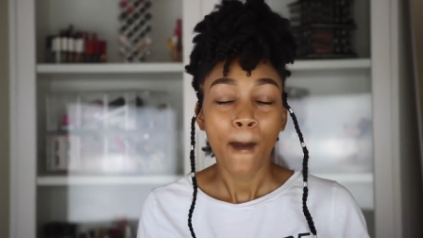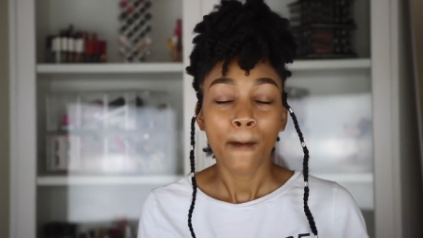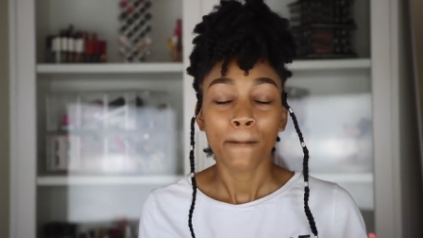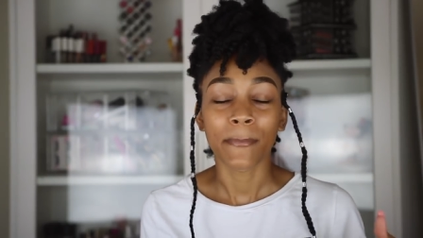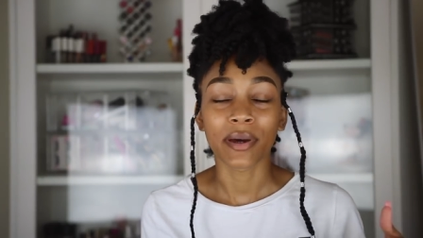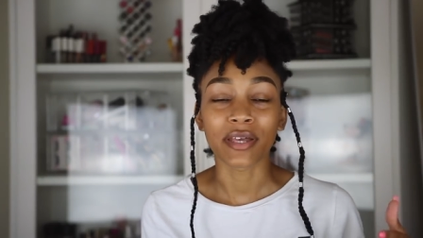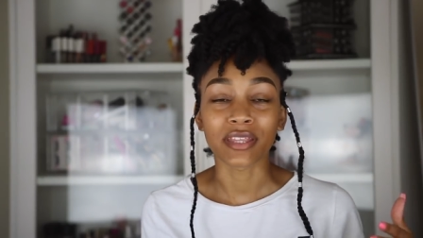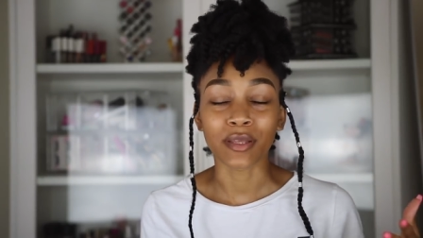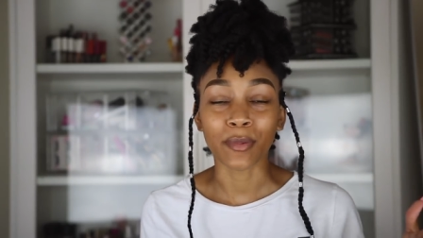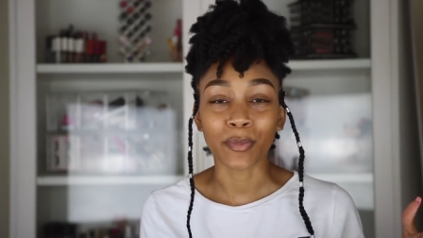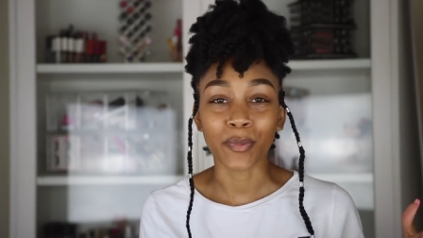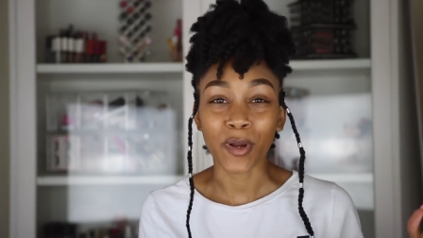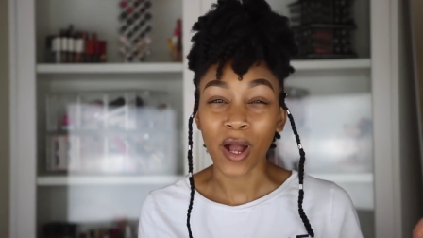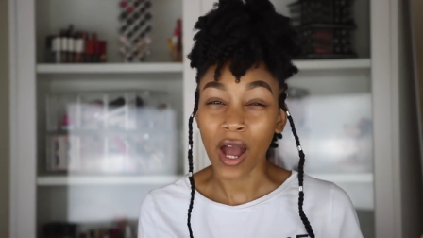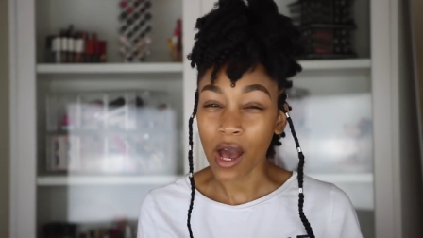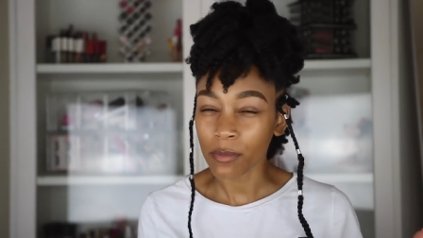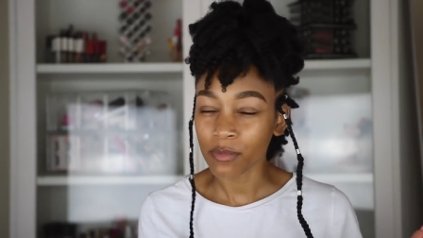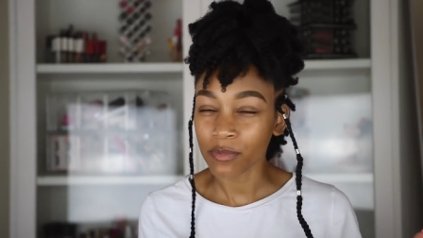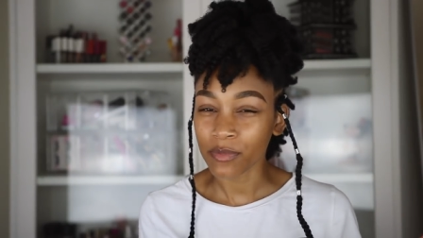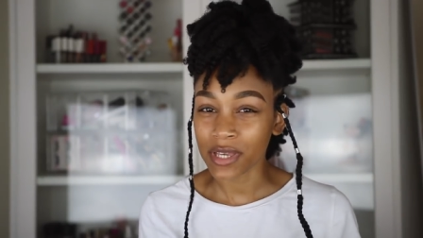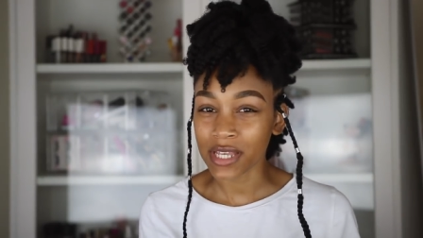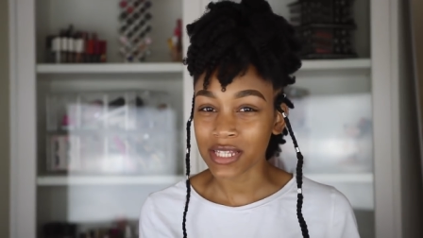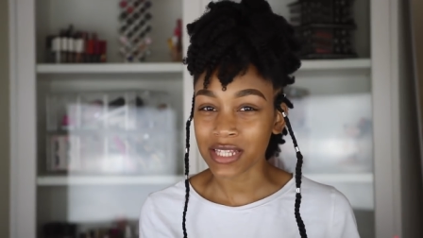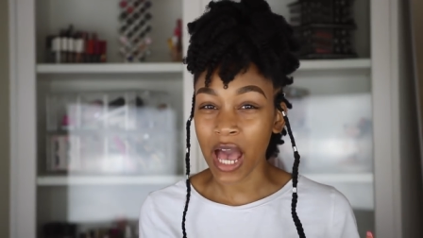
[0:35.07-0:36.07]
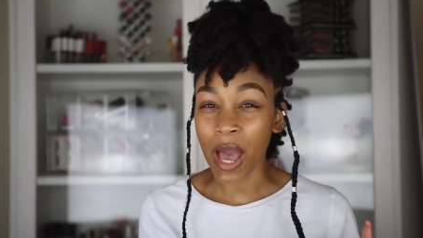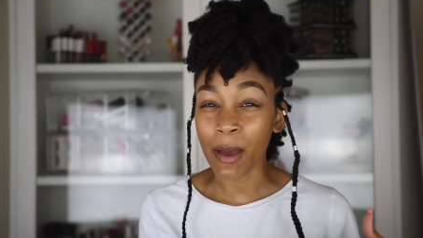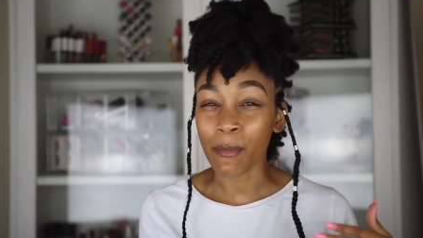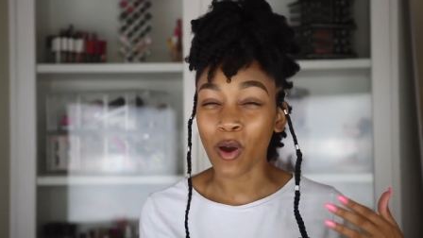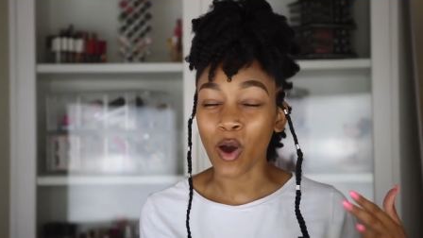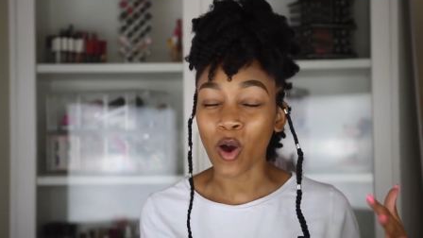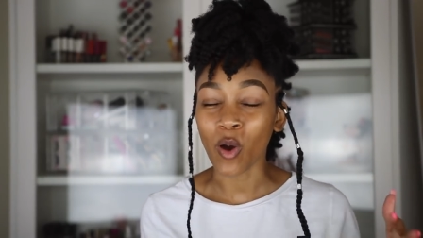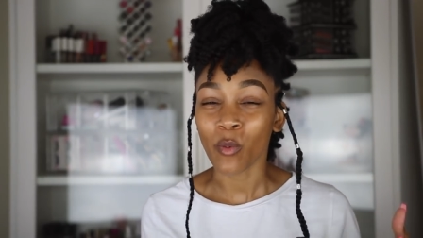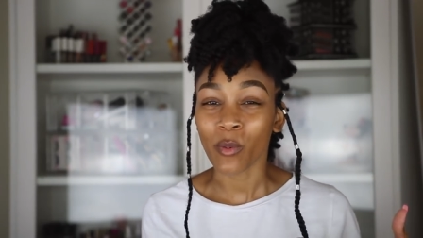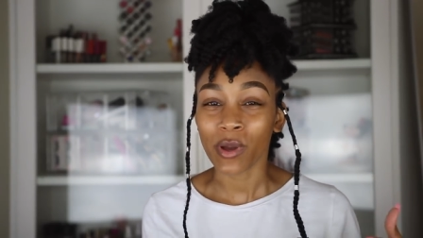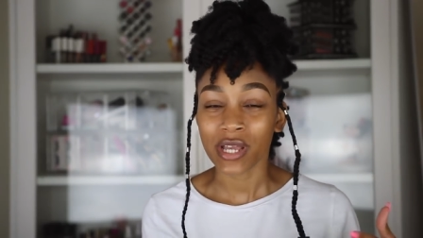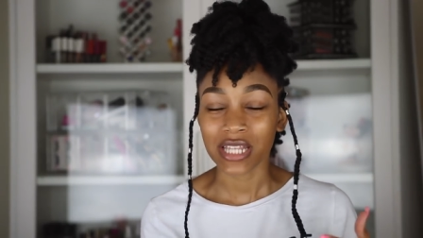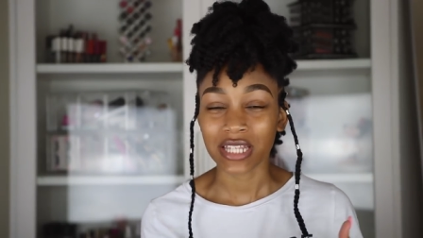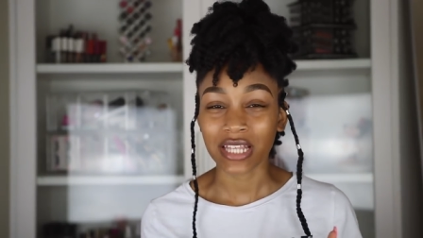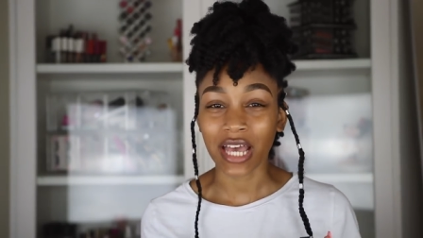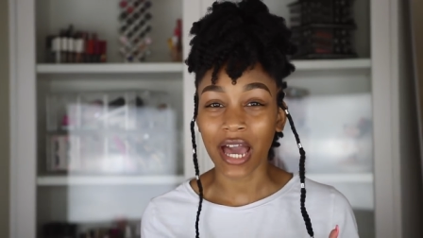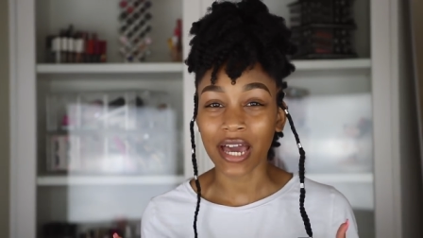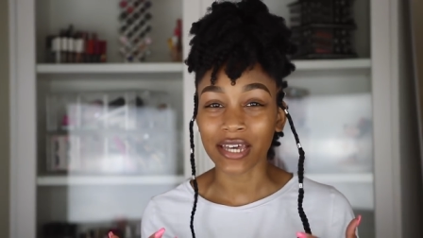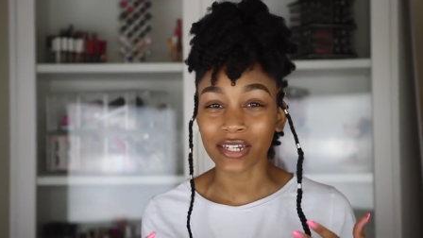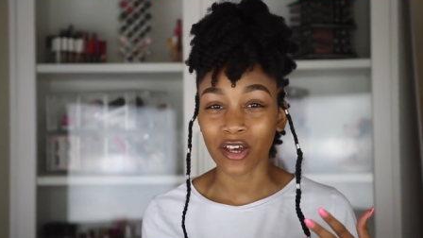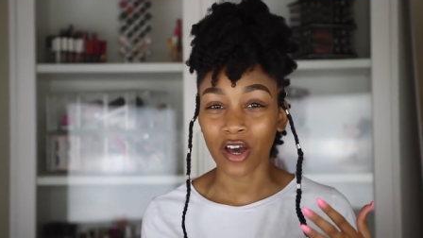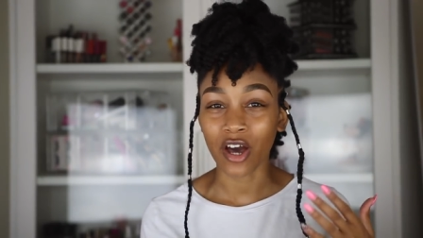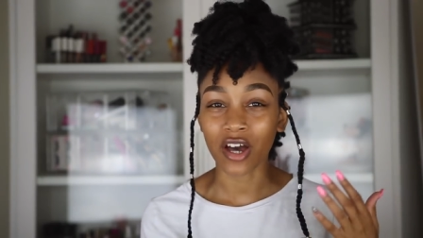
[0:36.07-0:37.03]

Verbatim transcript: but the problem is I'm always kind of